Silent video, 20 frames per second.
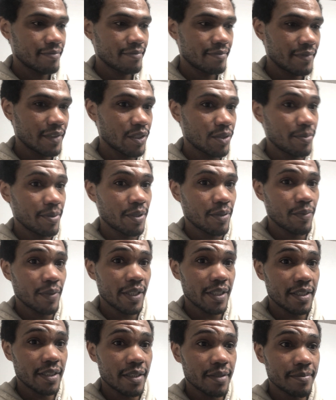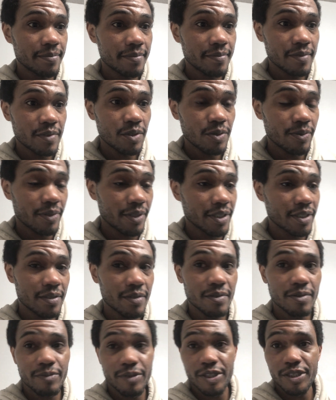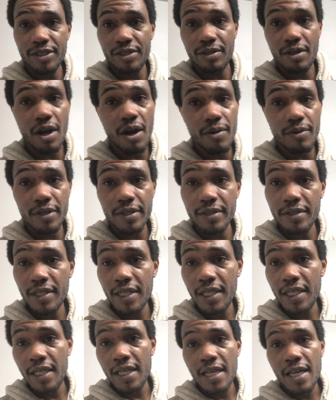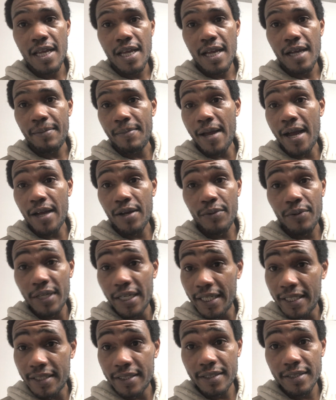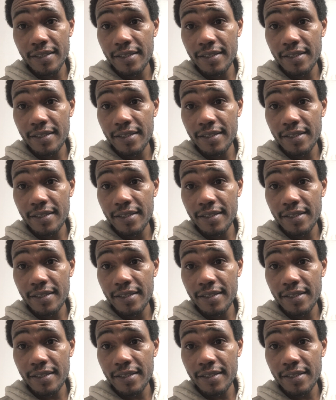little bit of wisdom. We're still going. I'm not quitting.